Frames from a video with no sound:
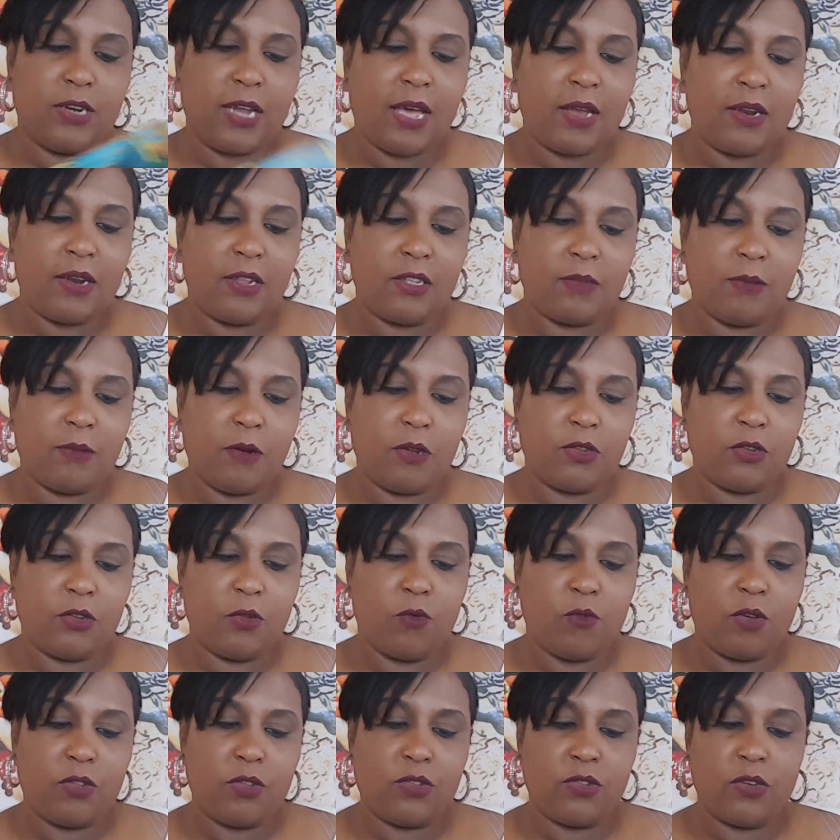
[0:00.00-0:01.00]
this person
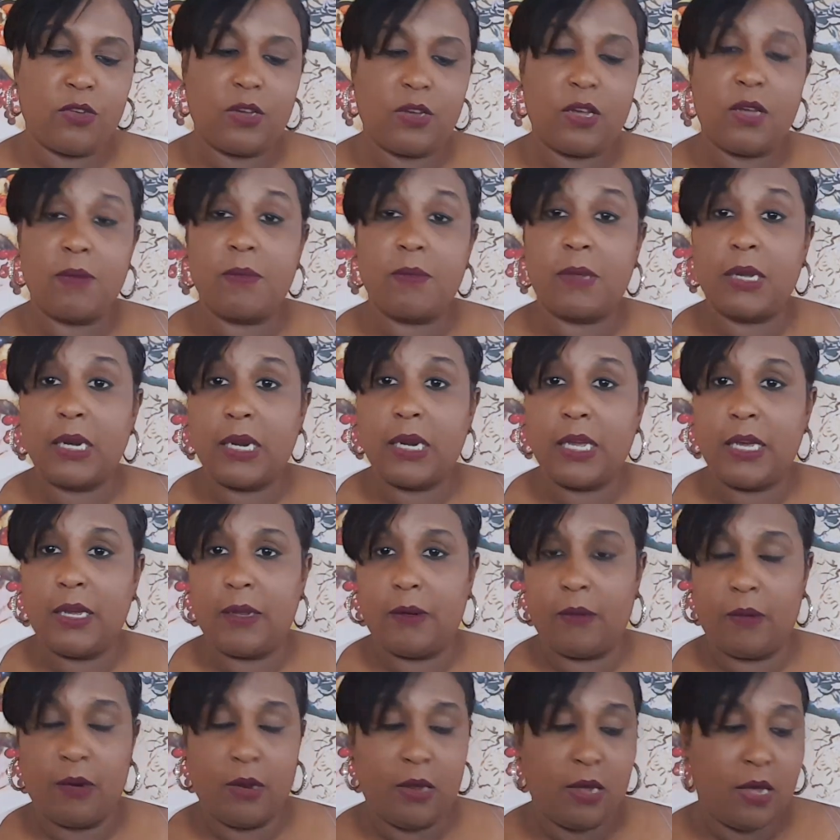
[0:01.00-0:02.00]
wants to come
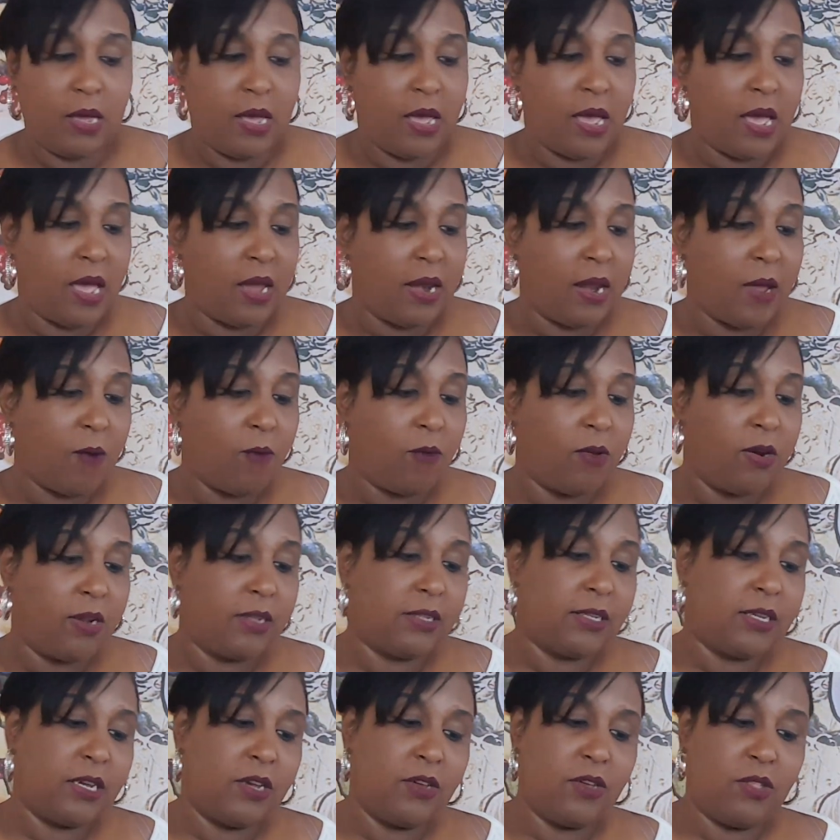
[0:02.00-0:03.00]
clean and they want to
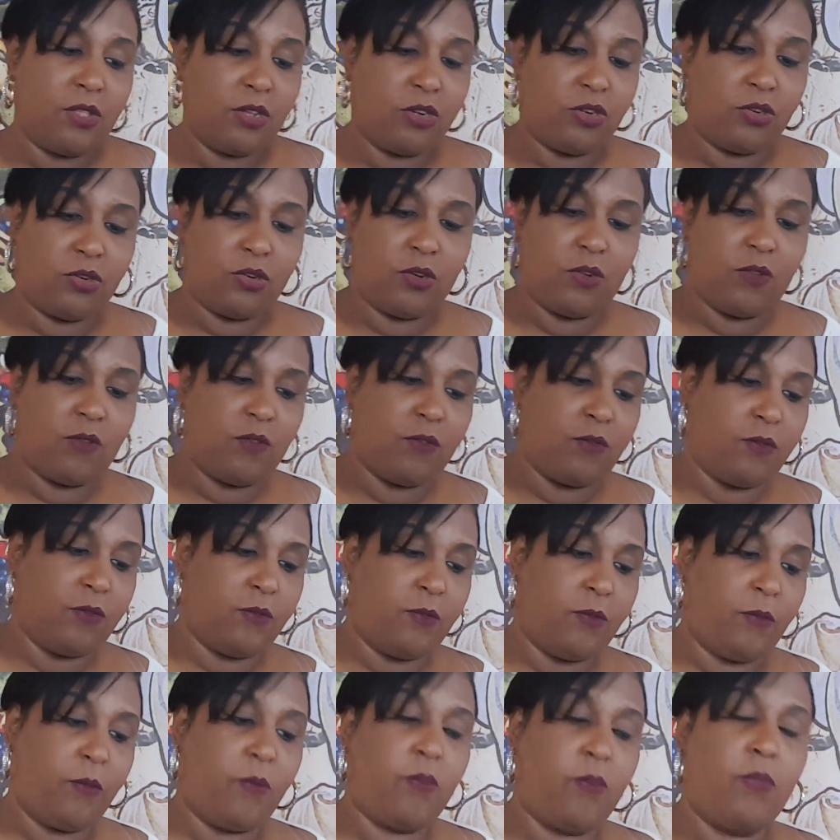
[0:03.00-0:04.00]
tell you the truth.
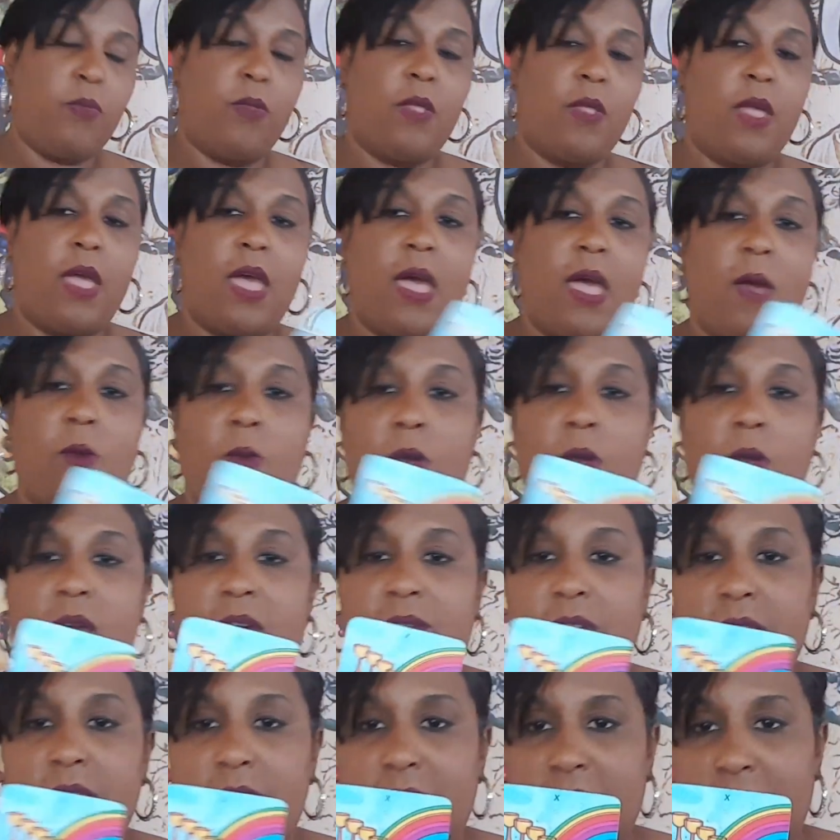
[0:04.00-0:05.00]
And we have
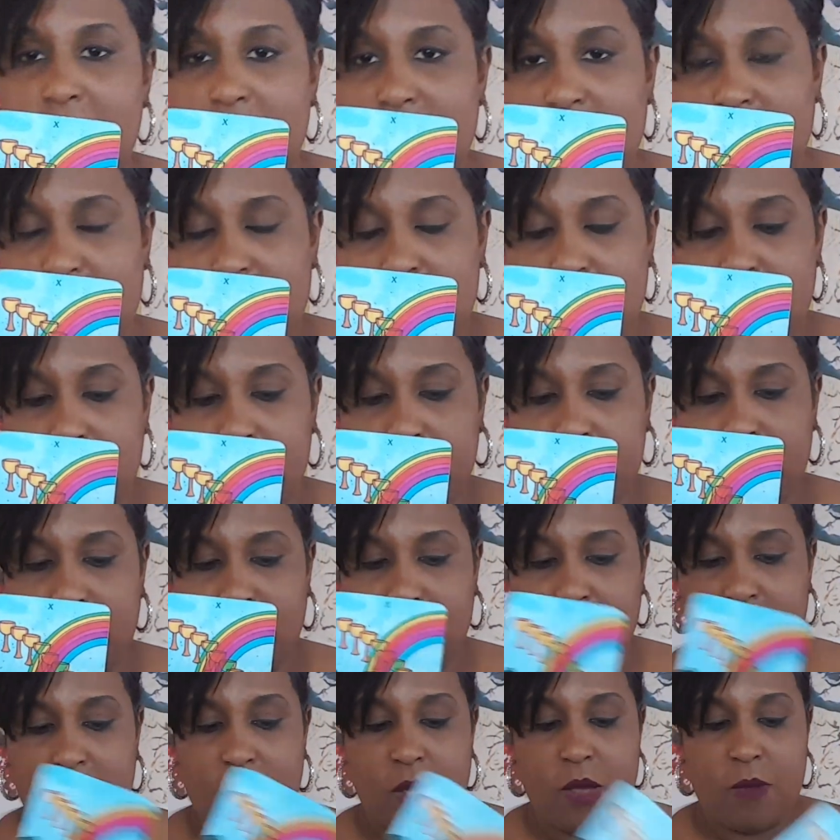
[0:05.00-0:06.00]
the Ten of Cups
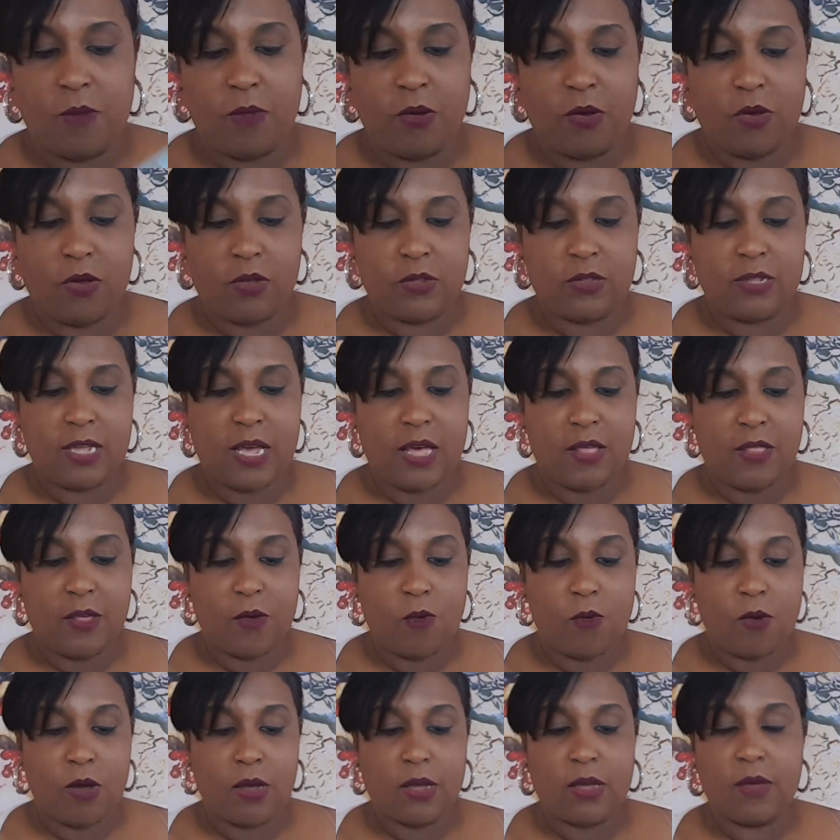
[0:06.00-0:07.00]
here because now they
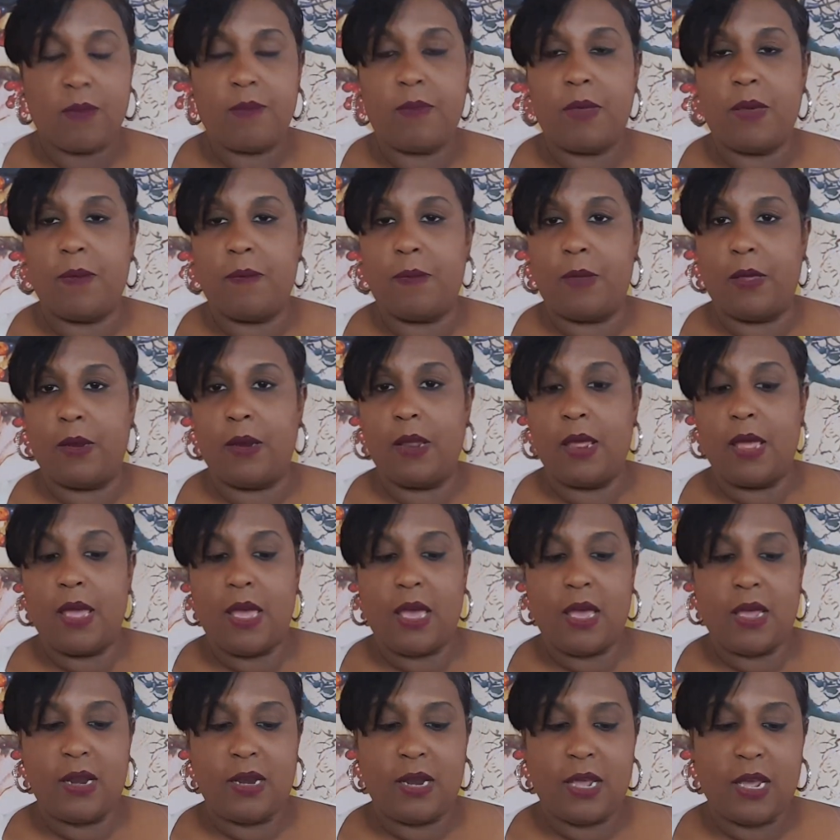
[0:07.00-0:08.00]
want commitment.
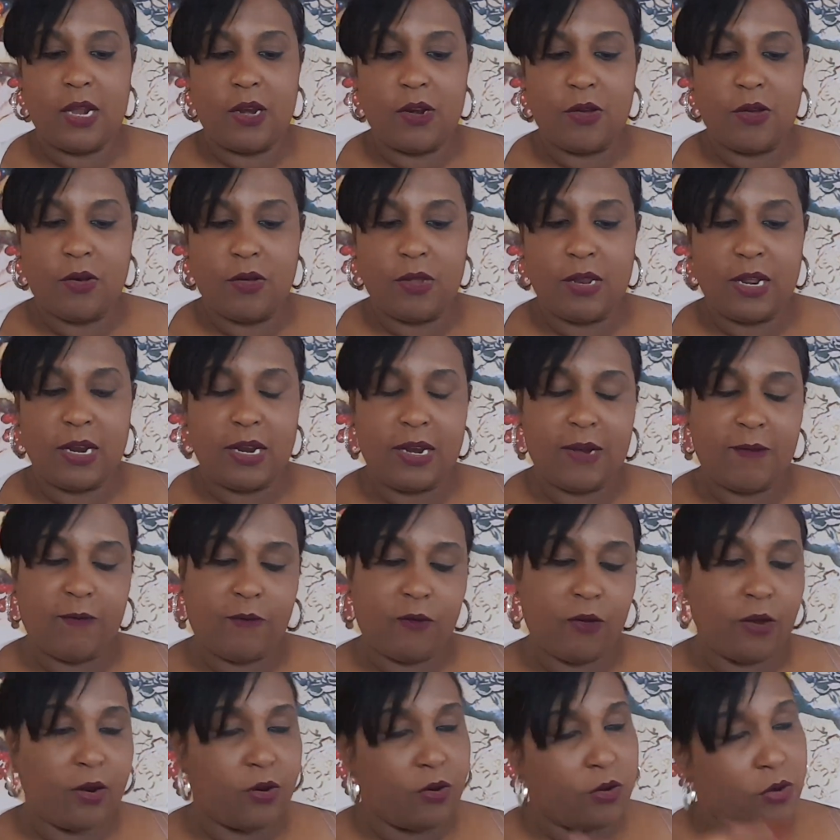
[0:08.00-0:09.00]
And they know that
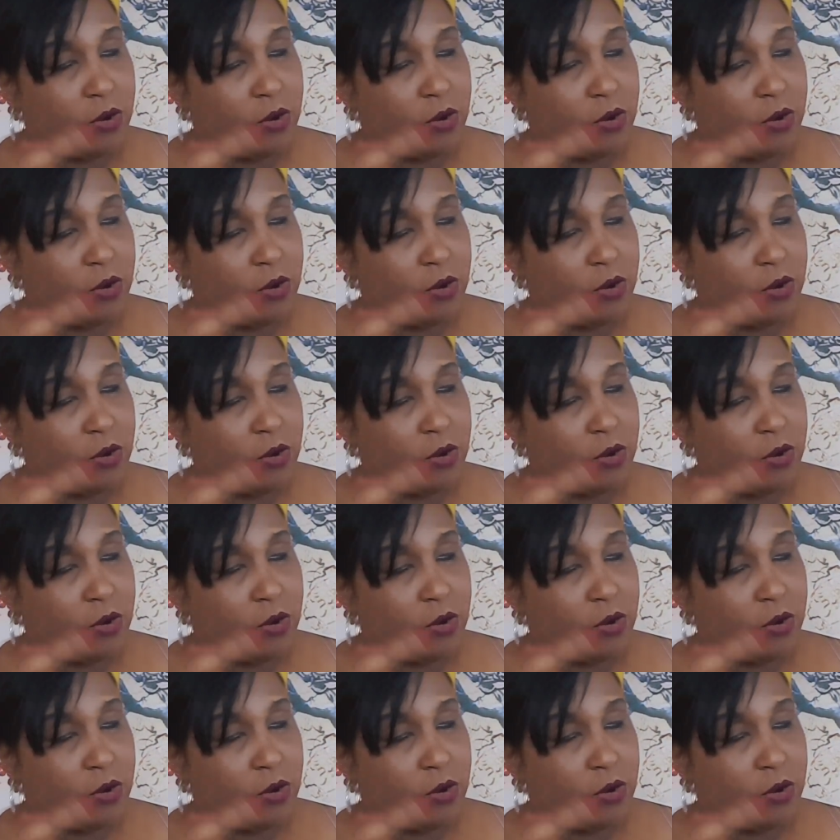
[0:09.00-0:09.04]
in order